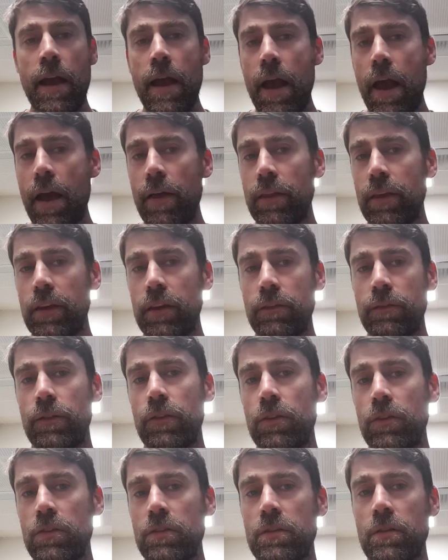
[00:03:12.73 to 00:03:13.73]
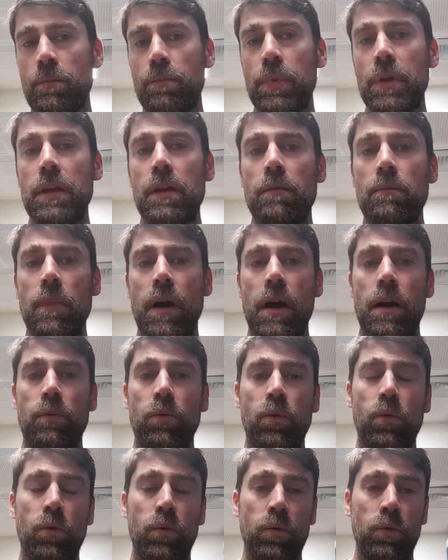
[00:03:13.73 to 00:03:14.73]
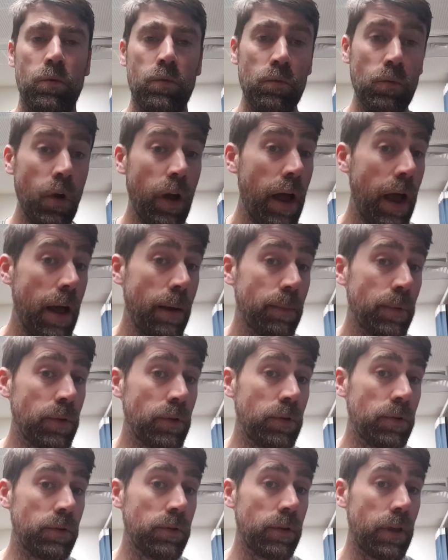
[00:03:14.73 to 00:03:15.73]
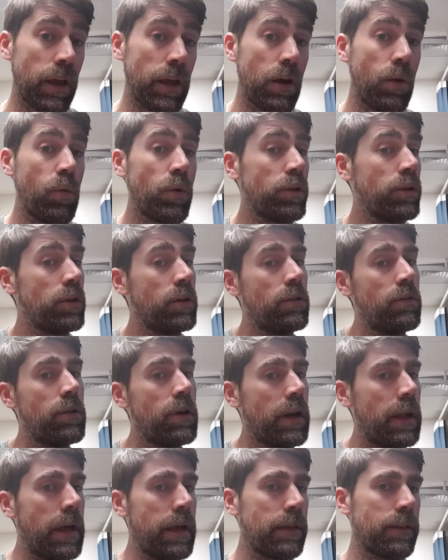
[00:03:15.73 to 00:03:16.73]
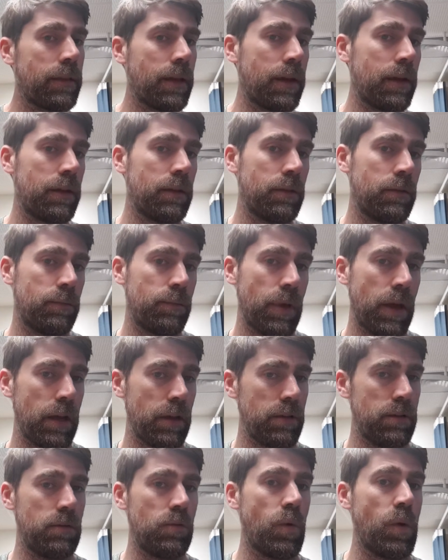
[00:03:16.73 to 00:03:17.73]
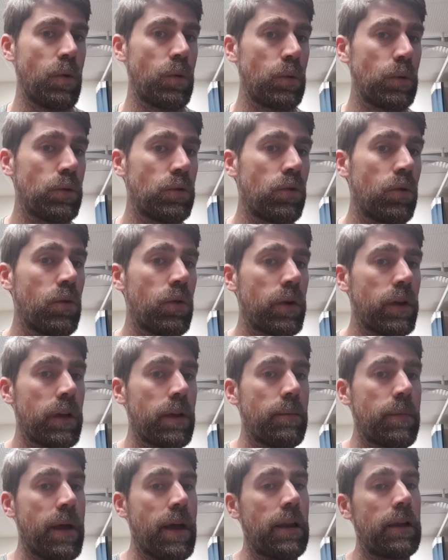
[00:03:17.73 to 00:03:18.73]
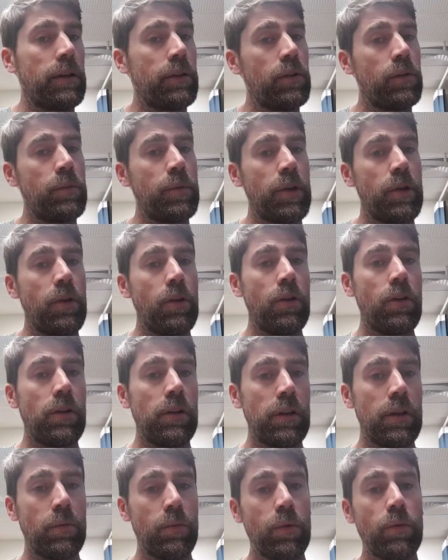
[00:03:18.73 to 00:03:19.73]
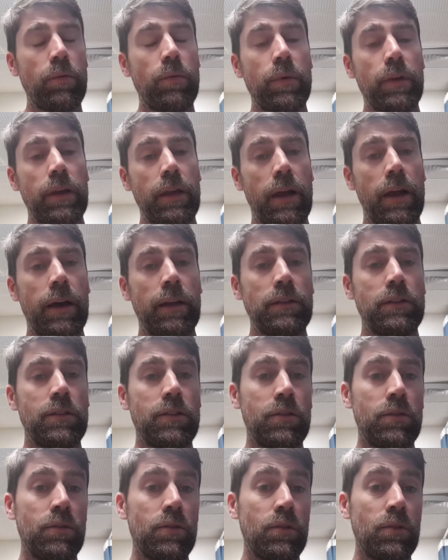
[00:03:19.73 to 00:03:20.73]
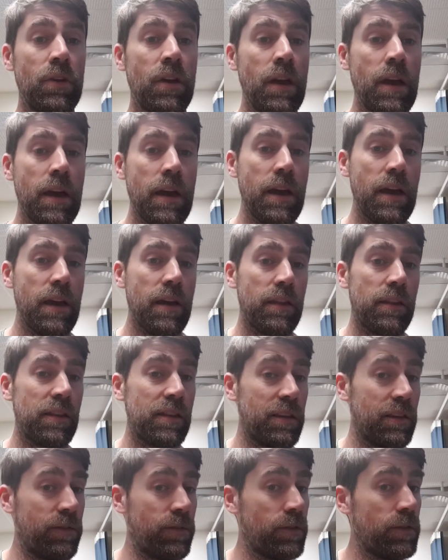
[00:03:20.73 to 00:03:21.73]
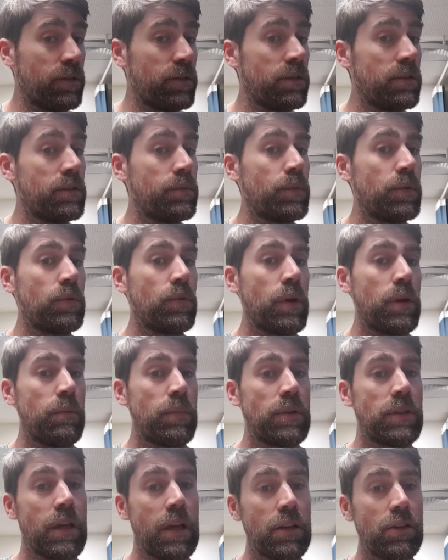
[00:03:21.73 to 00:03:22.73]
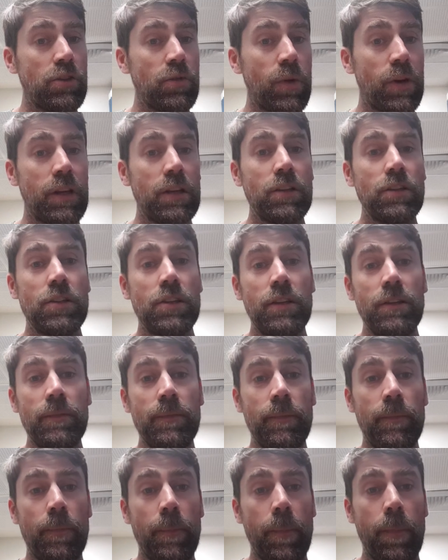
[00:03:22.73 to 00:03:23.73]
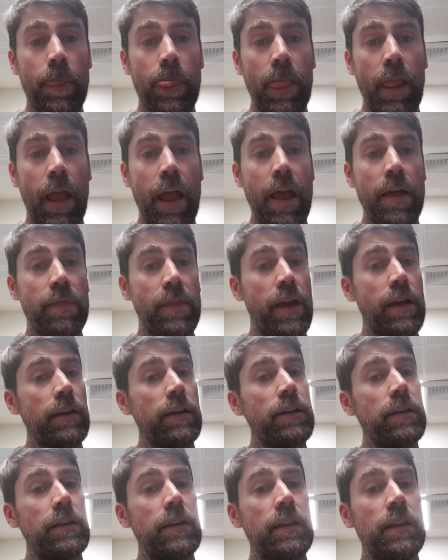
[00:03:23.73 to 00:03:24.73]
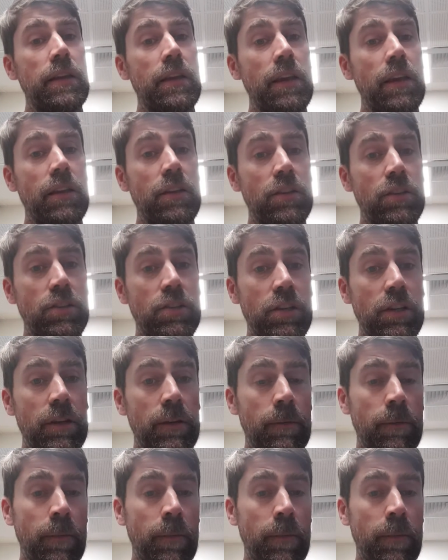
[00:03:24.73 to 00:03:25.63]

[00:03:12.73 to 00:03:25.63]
And then if you use a bigger marble, what happens? And I want you to relate that back to what we were talking about a little bit earlier with regards to the differences between potential energy and that kinetic energy.